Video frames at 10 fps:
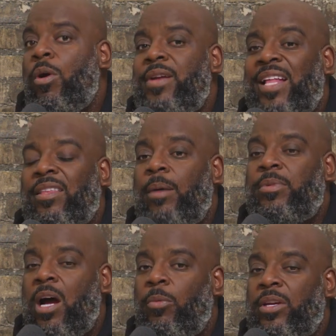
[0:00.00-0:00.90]
Well, not that I'm
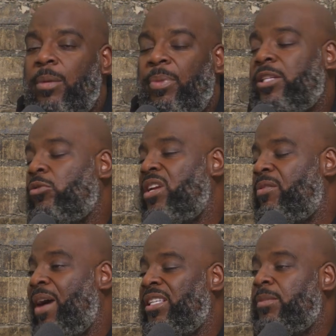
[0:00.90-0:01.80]
done with it, but it's on
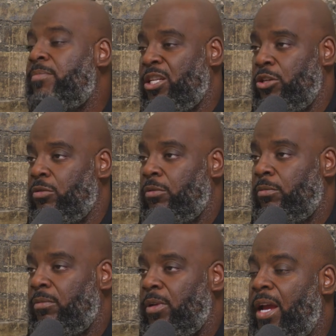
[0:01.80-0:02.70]
everybody's menu.
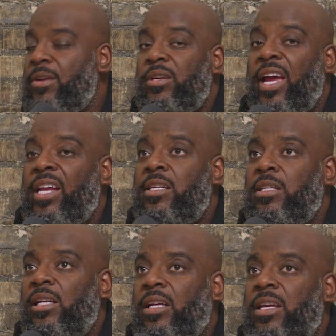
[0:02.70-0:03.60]
Yes. And and
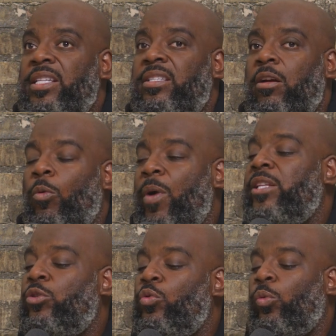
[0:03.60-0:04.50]
is there a way
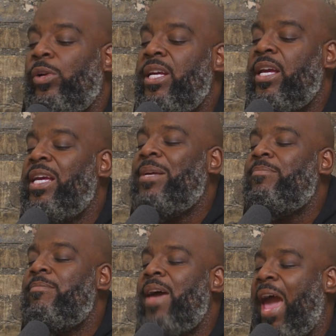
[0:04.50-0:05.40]
to
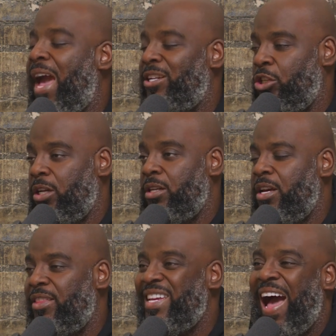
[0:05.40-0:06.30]
reimagine
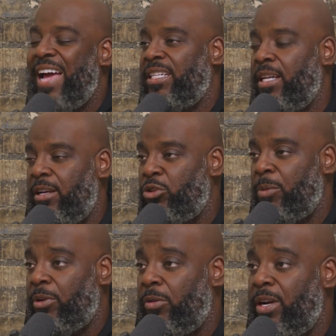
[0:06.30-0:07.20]
the idea of
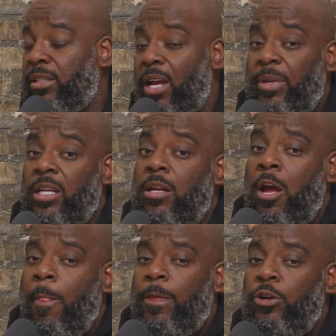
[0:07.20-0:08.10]
shrimp and grits? I mm-hmm. mean,
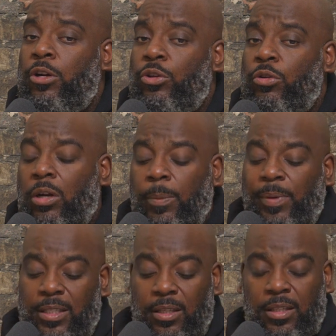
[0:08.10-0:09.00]
you know, you go to
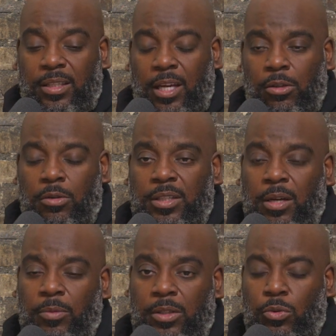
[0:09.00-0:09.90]
places in St. Louis.
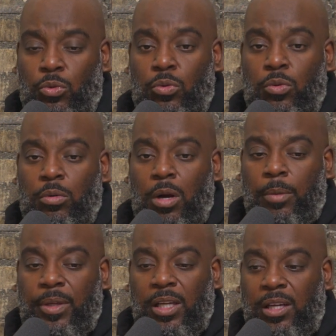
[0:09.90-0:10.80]
I went to
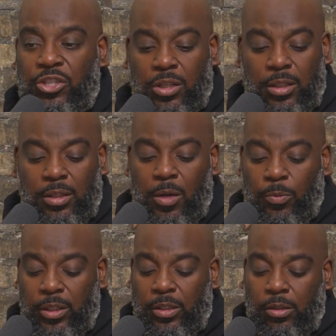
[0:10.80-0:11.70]
um, Elicious. It
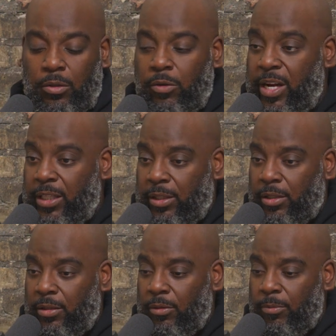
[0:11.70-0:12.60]
was
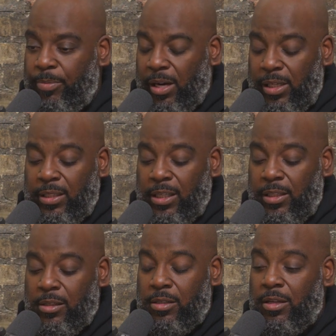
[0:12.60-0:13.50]
grits, barely
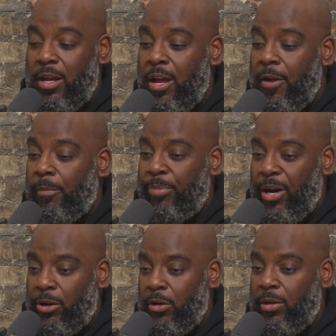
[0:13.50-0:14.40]
seasoned,
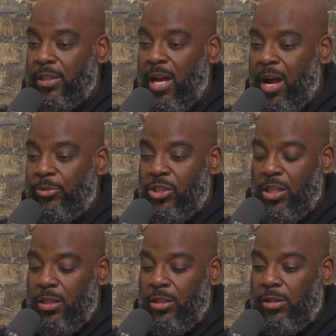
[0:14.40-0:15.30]
butter on top,
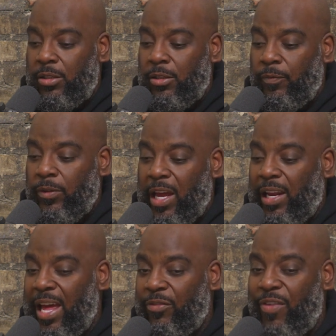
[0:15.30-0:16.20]
cheese,
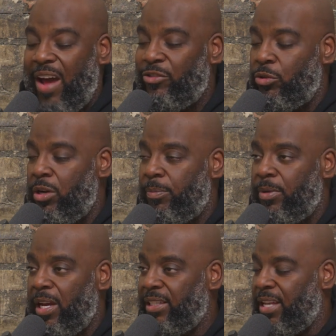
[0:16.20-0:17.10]
and like five shrimp
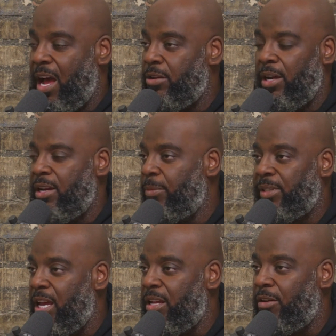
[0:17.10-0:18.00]
and scallion, and that
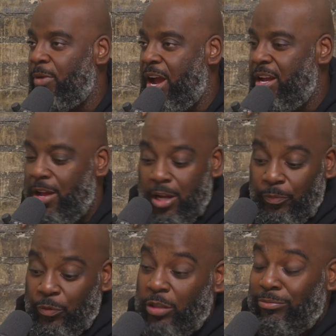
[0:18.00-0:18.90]
was it, right? Mm-hmm.
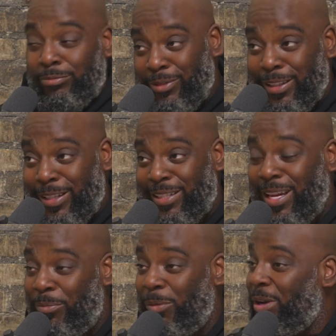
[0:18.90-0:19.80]
Does
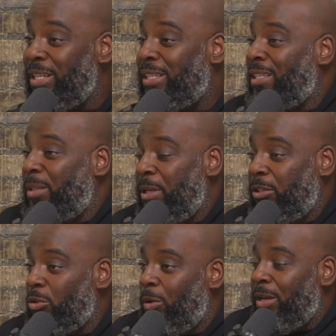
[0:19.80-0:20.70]
that what does that speak
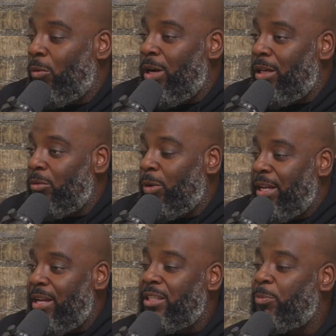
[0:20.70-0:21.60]
to? What what
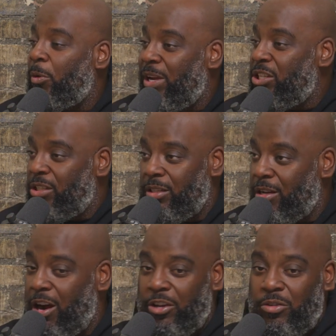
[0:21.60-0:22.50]
what inspiration
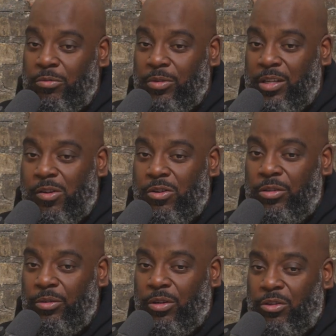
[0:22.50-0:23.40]
are you
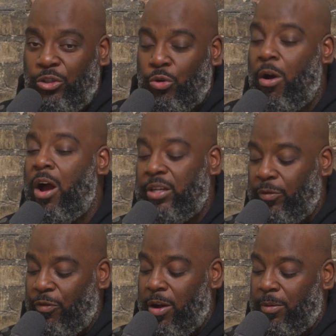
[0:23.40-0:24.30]
drawing
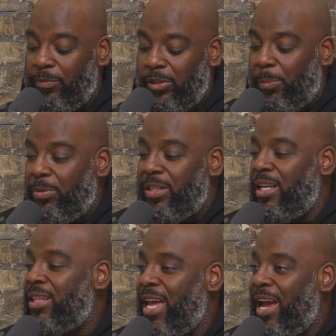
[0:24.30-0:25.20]
from to
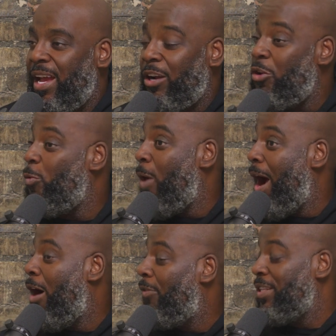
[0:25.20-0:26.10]
present that and go,
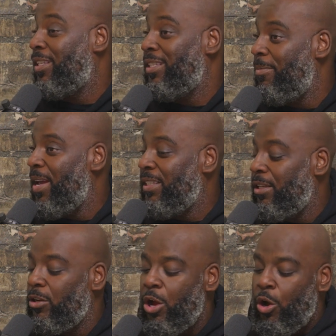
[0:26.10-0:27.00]
wow, this is
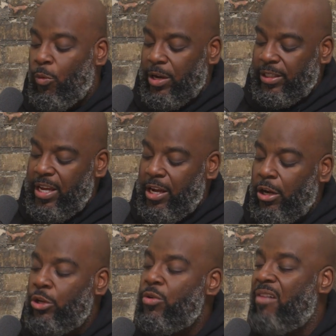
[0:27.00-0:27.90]
amazing? Mm-hmm. Whereas
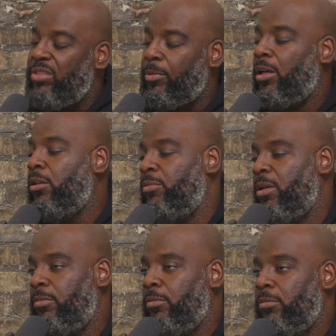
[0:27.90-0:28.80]
here you have something a little
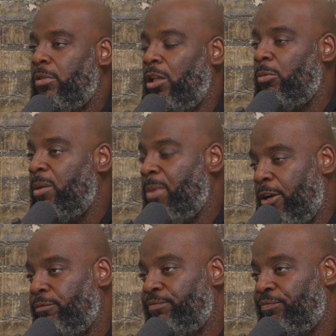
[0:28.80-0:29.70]
bit a little bit better.